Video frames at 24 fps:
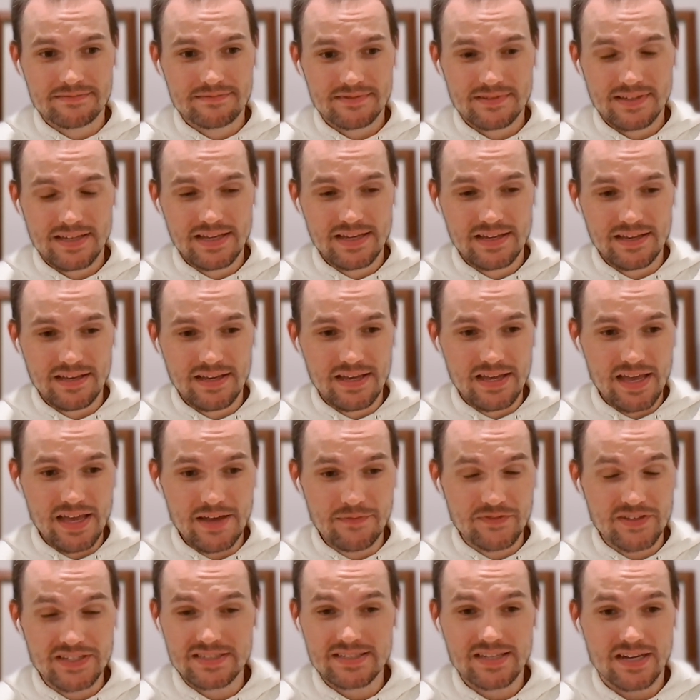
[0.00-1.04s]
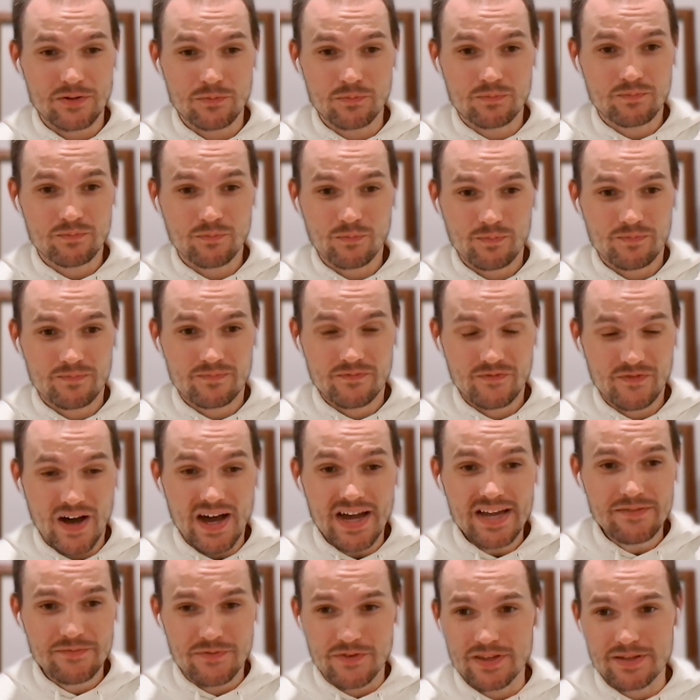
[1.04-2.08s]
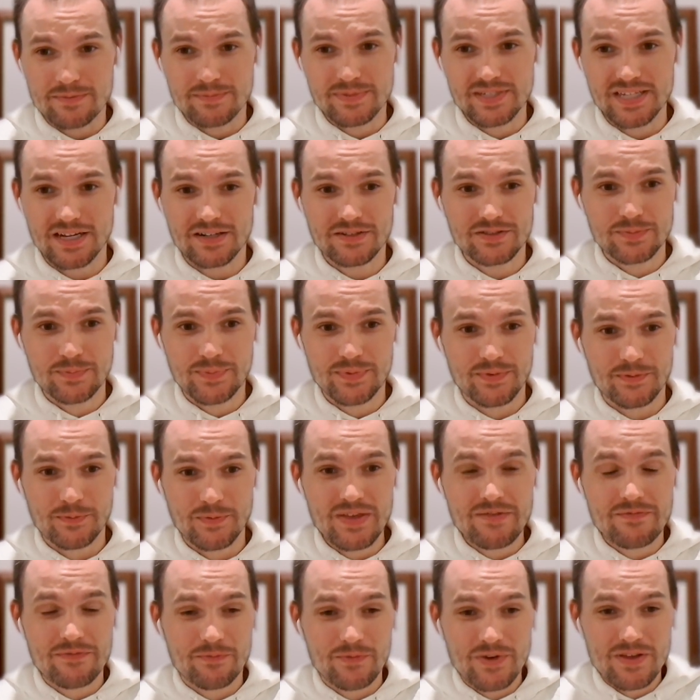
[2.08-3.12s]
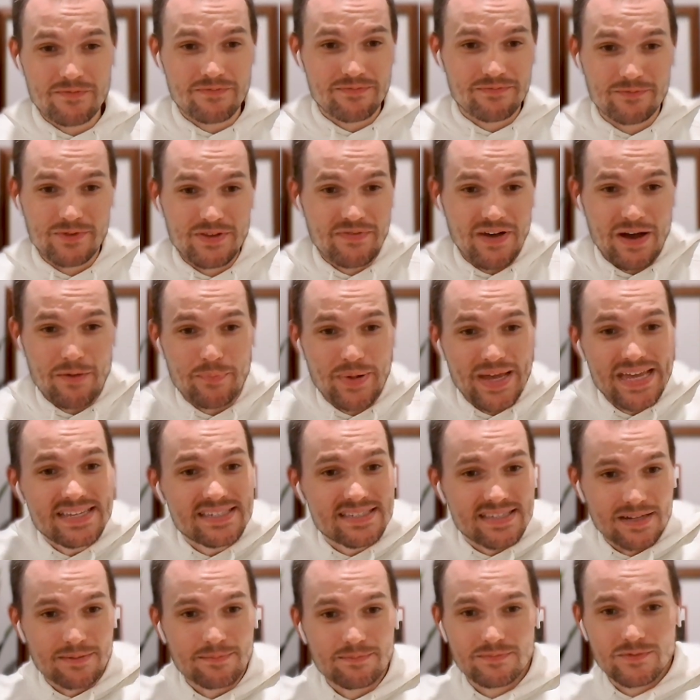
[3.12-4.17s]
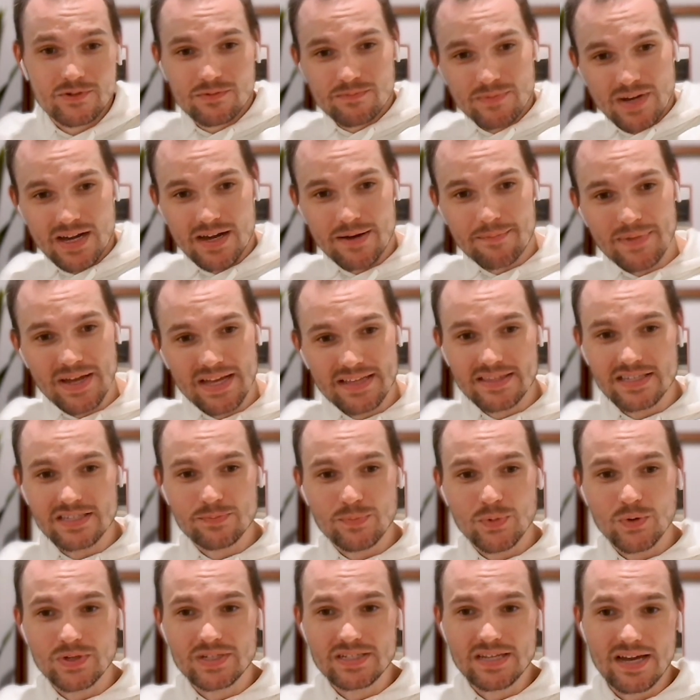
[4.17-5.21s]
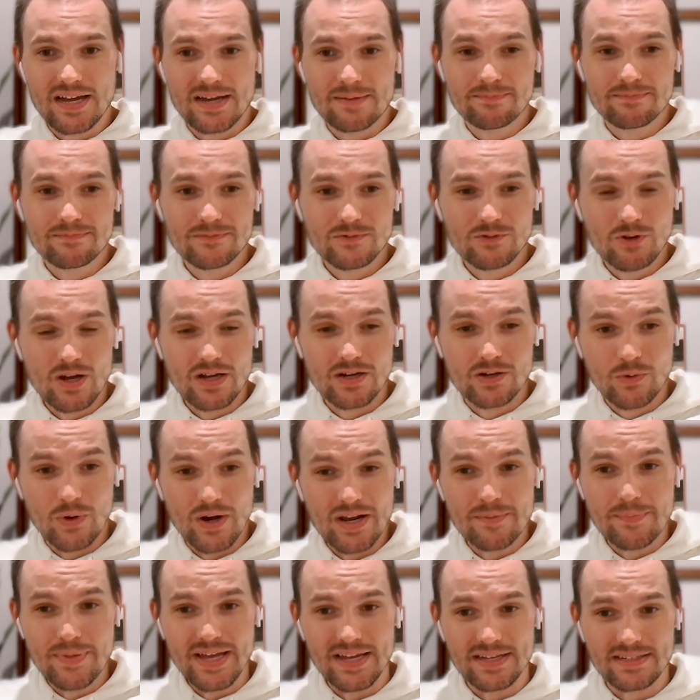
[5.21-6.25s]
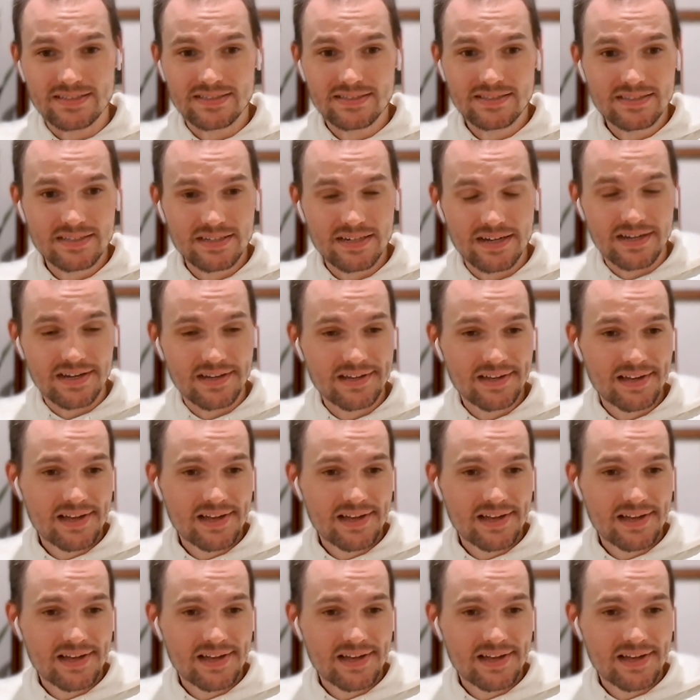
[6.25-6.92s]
IFT has done fine for themselves, but we've outpaced them at this point in time quite a bit. I